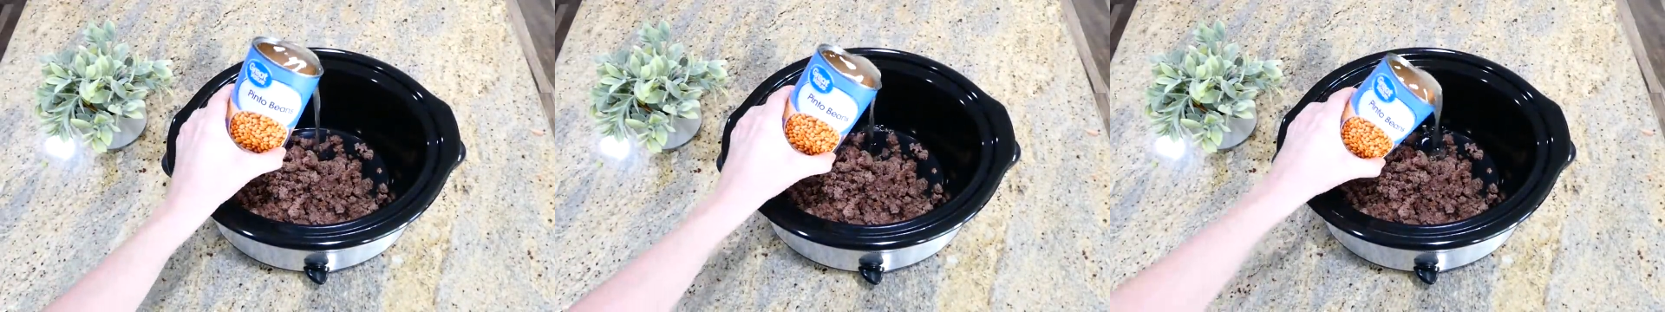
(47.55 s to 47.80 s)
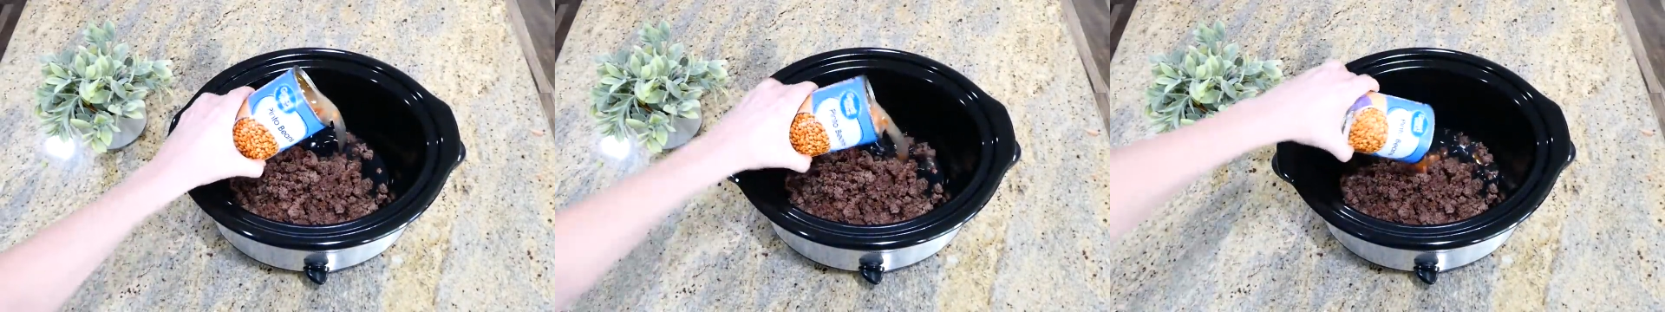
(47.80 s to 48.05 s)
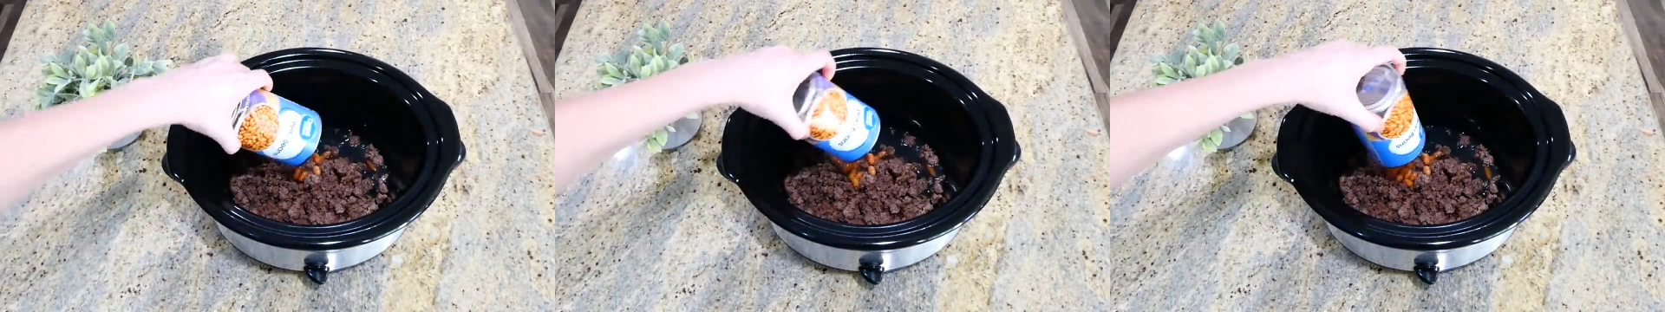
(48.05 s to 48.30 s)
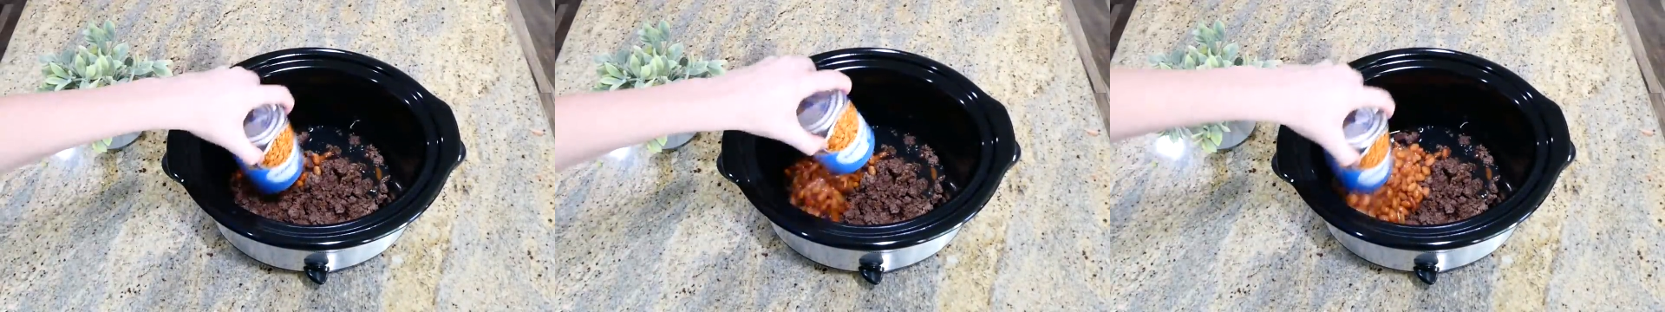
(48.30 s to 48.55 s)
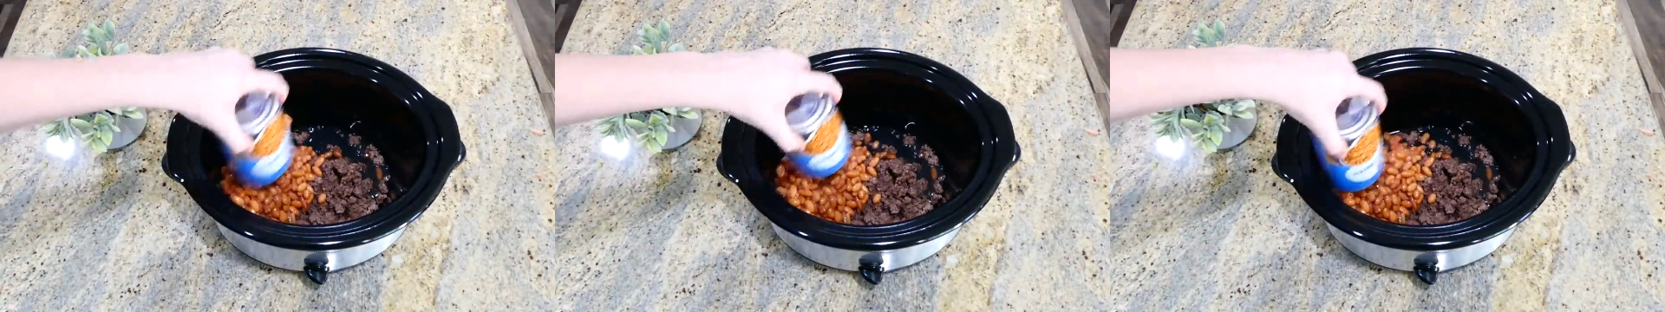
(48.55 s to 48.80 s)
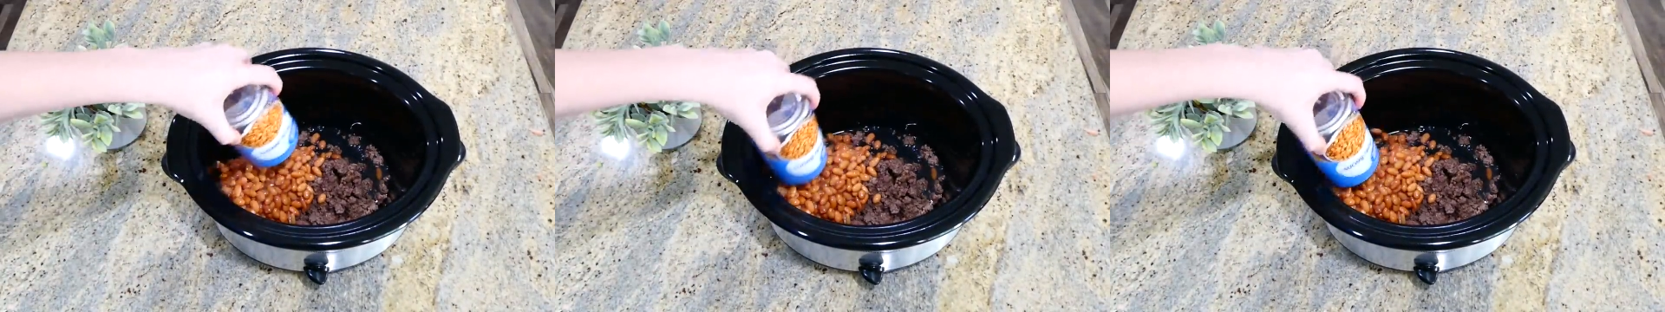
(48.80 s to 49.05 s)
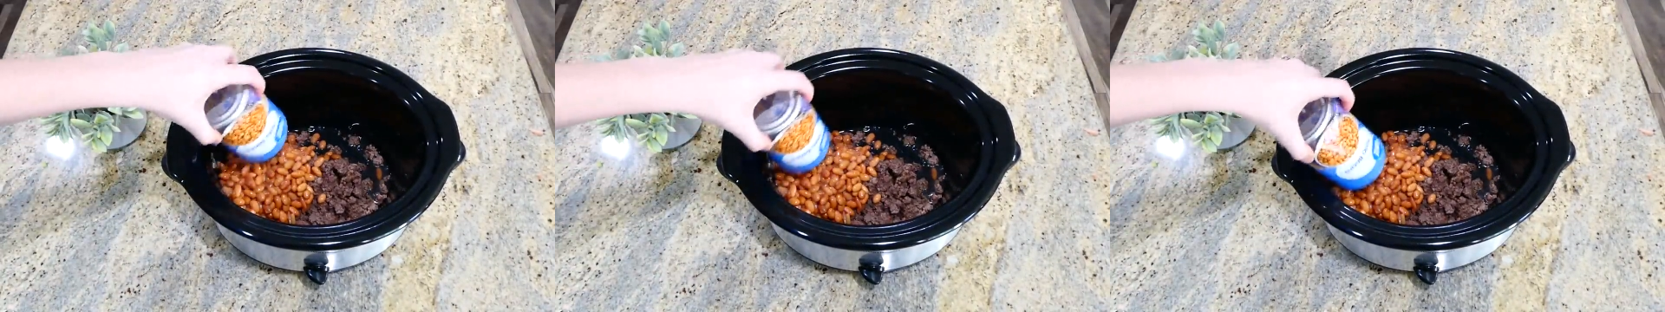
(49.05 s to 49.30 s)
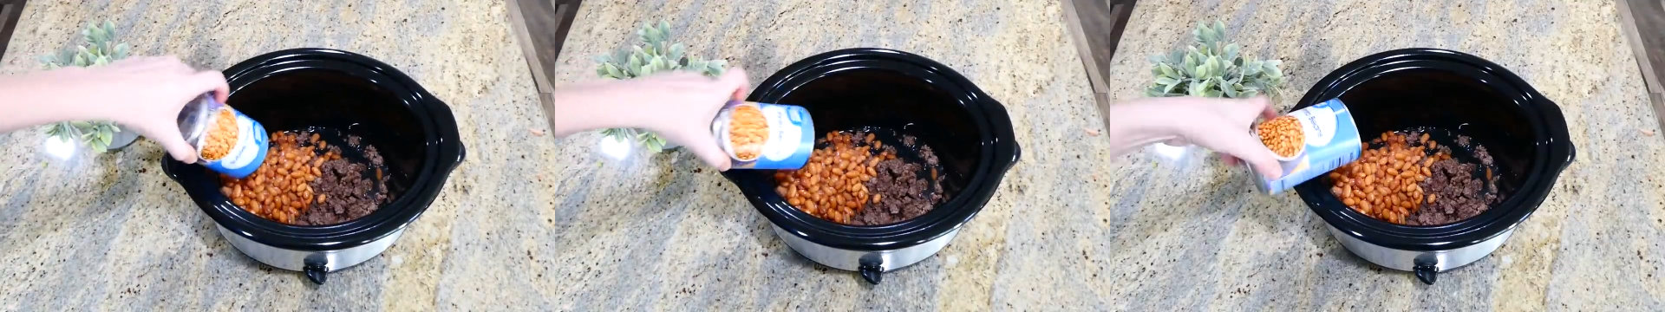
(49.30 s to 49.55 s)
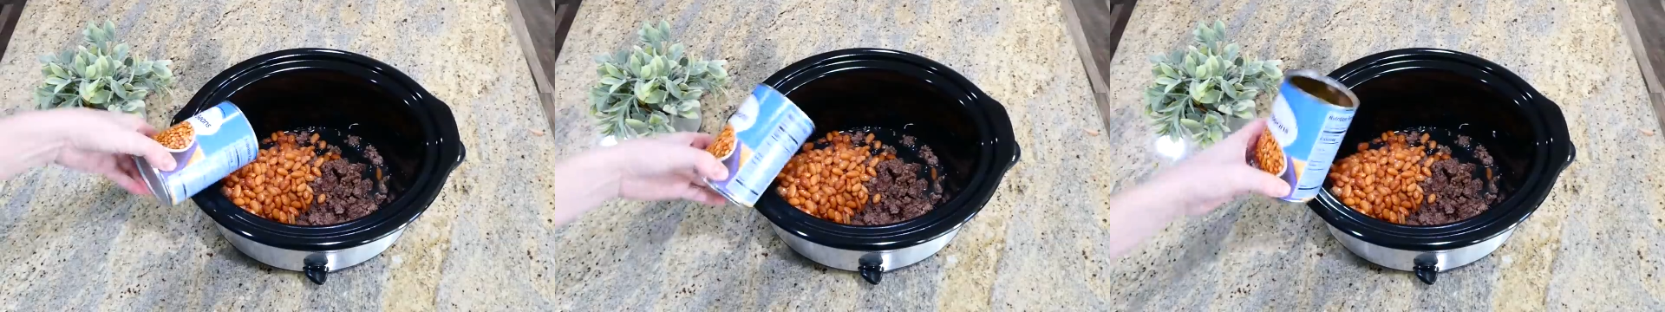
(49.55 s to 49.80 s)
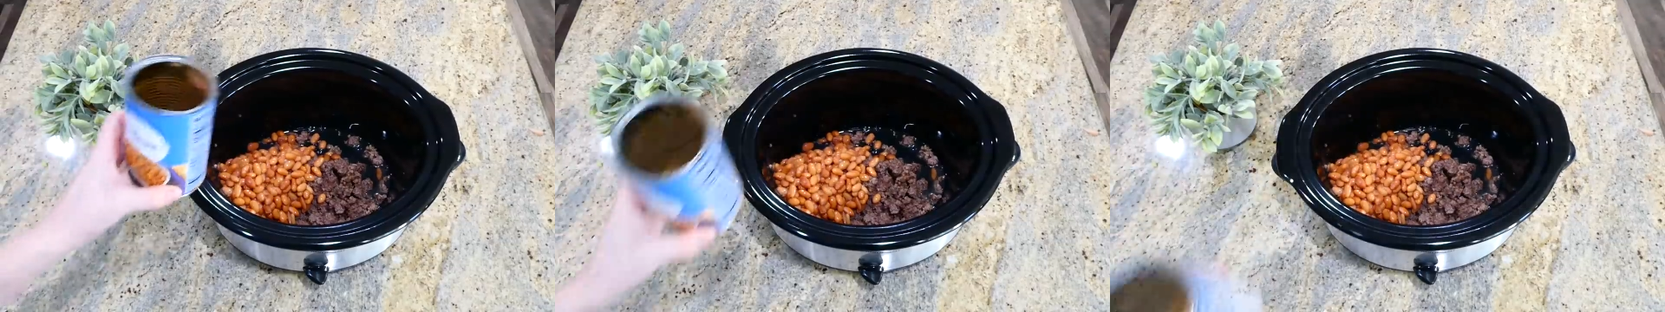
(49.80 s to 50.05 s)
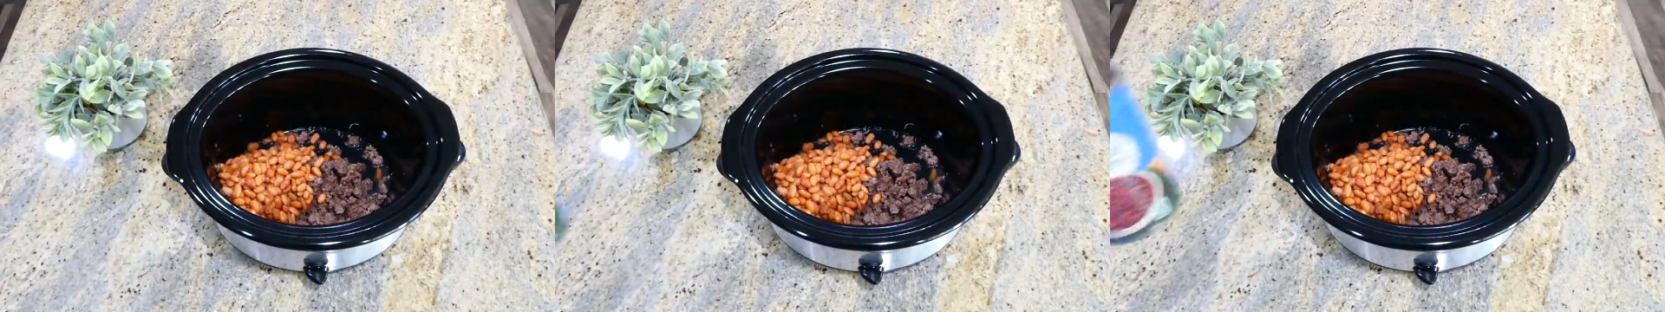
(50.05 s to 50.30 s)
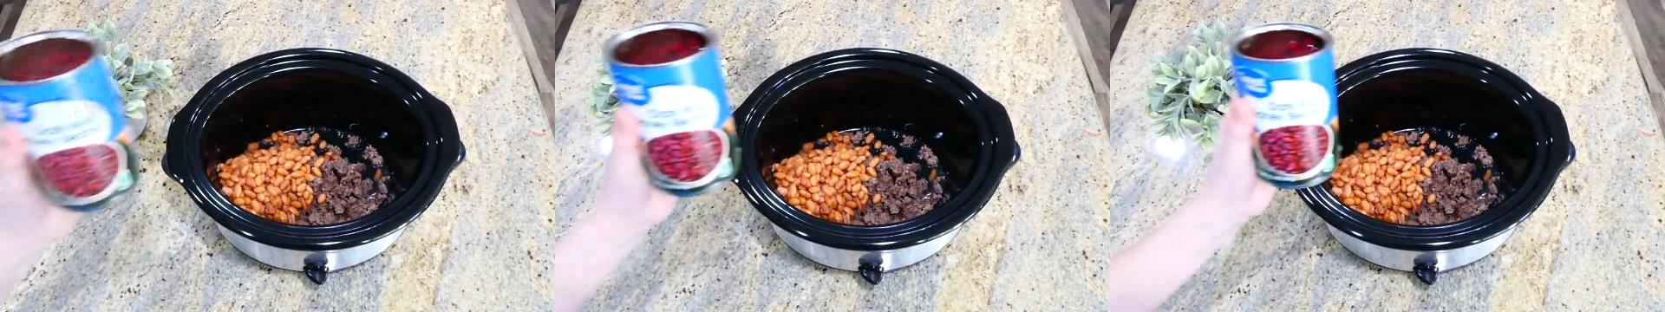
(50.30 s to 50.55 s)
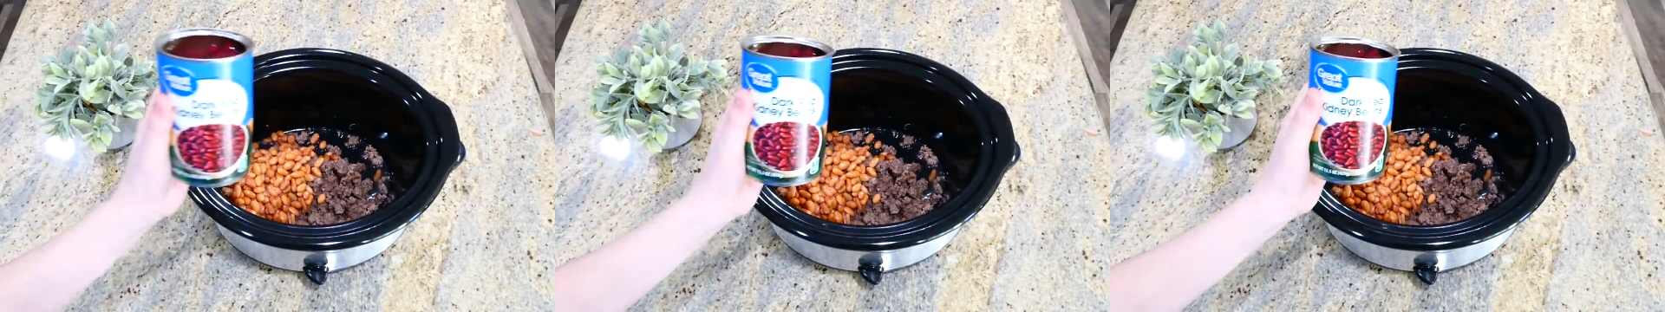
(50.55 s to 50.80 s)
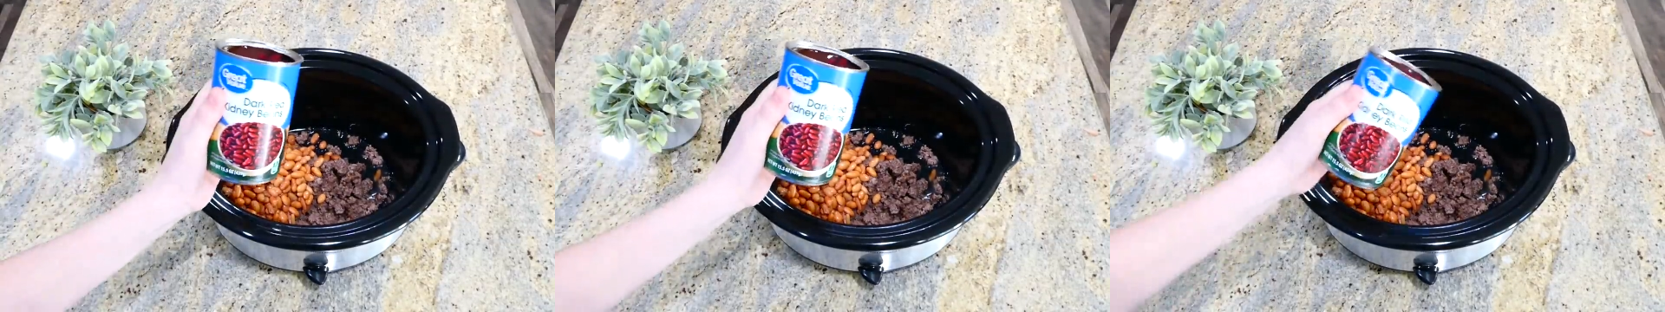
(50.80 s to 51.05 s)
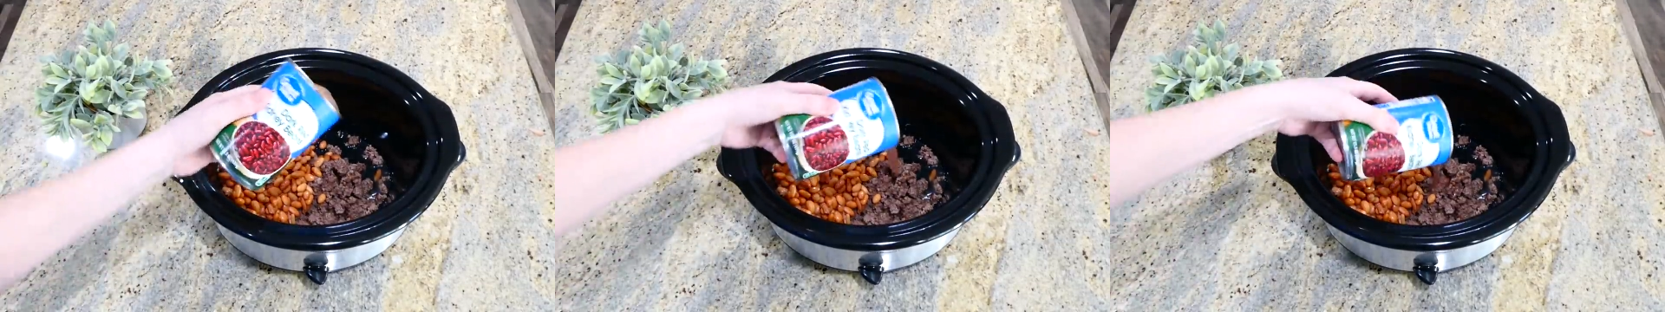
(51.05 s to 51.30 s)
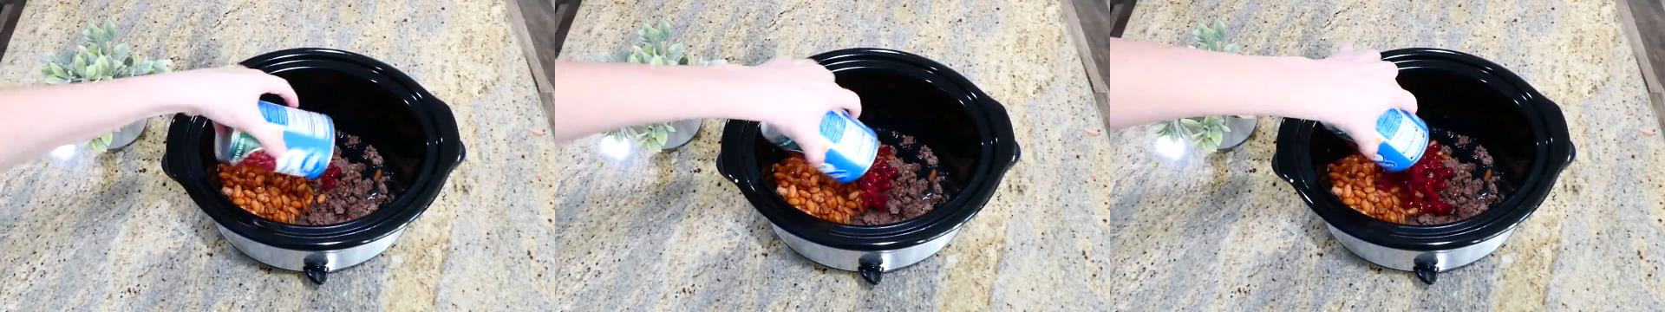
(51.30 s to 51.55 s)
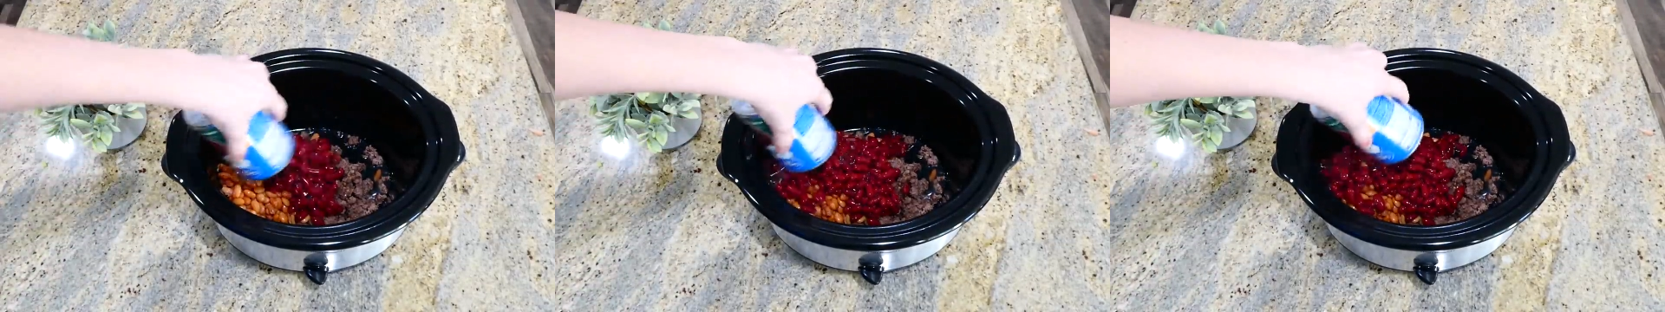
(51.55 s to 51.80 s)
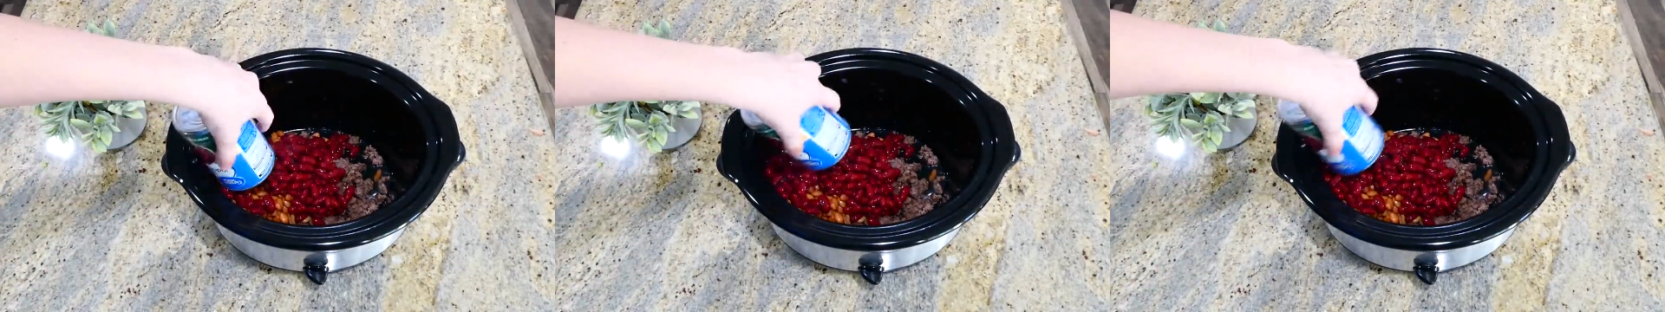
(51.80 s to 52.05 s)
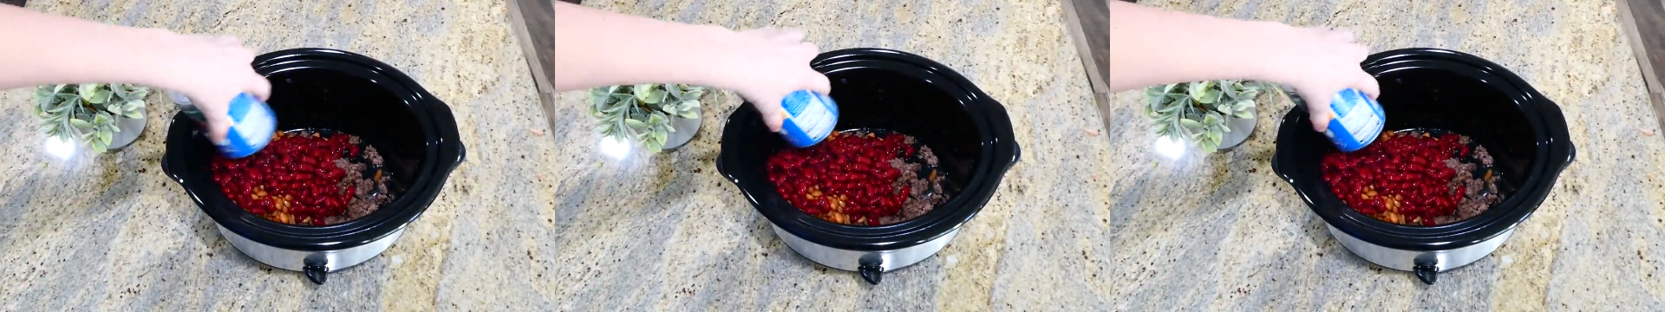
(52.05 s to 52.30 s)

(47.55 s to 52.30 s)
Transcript: Nobody's mouth can be seen.